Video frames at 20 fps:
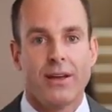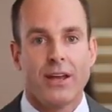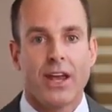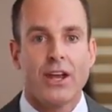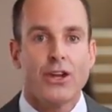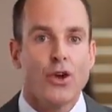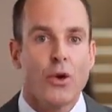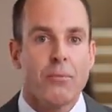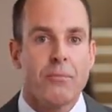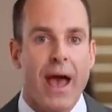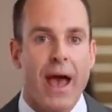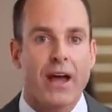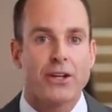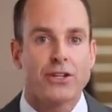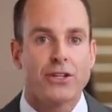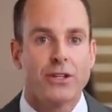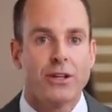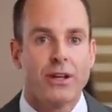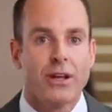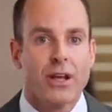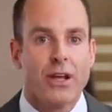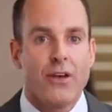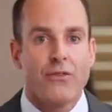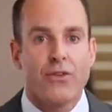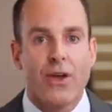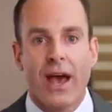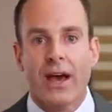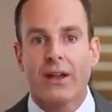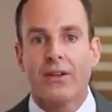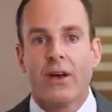Can you imagine if
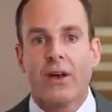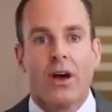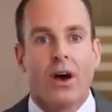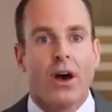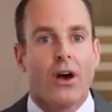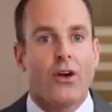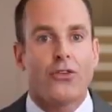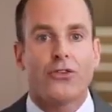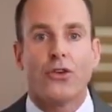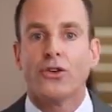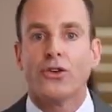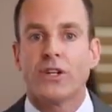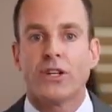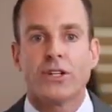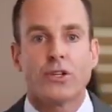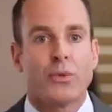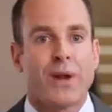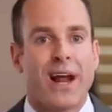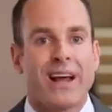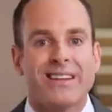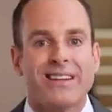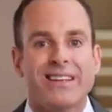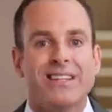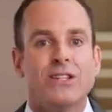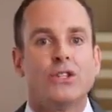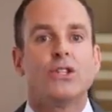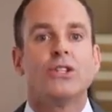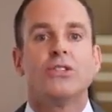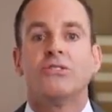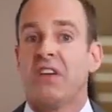you had associates that went out and
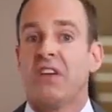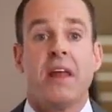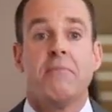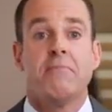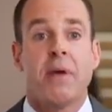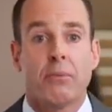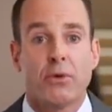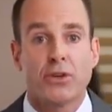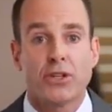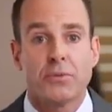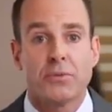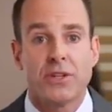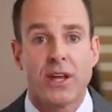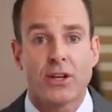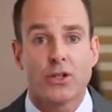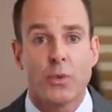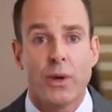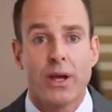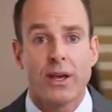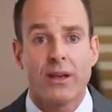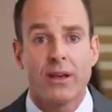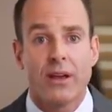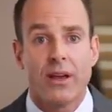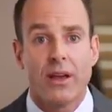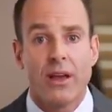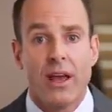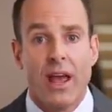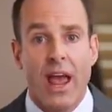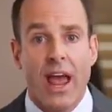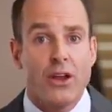did 10 memberships next week
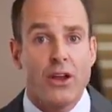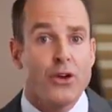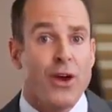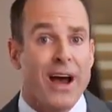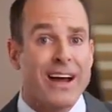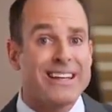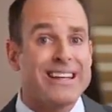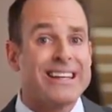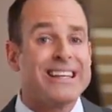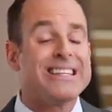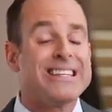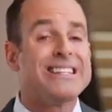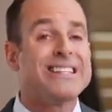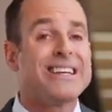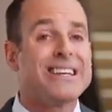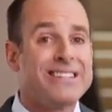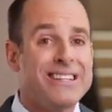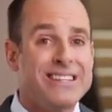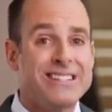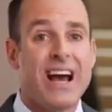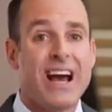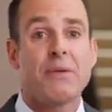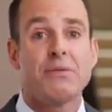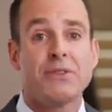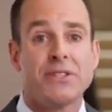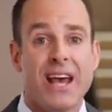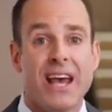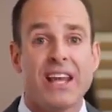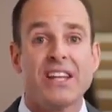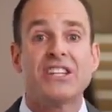and you got 60
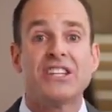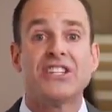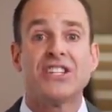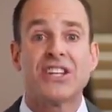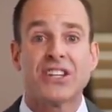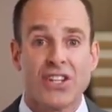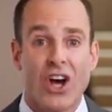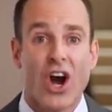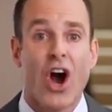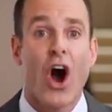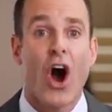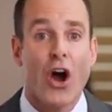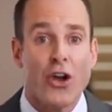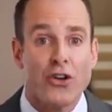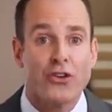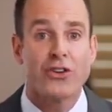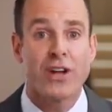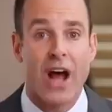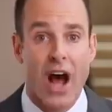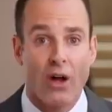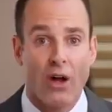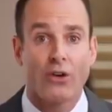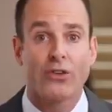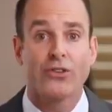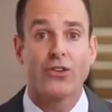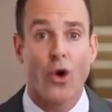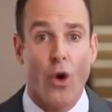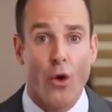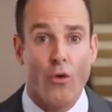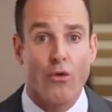times 10,
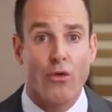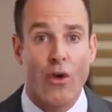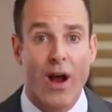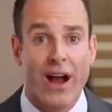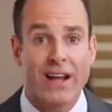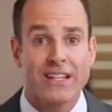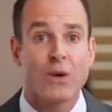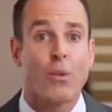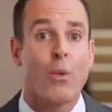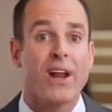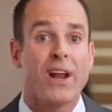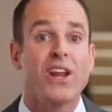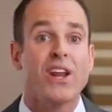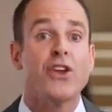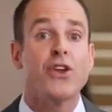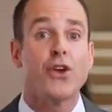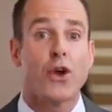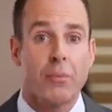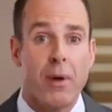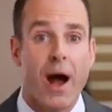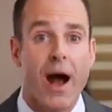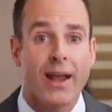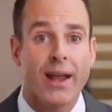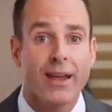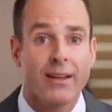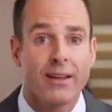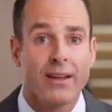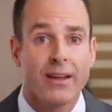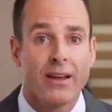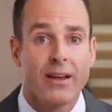$600 in overrides that went into your pocket?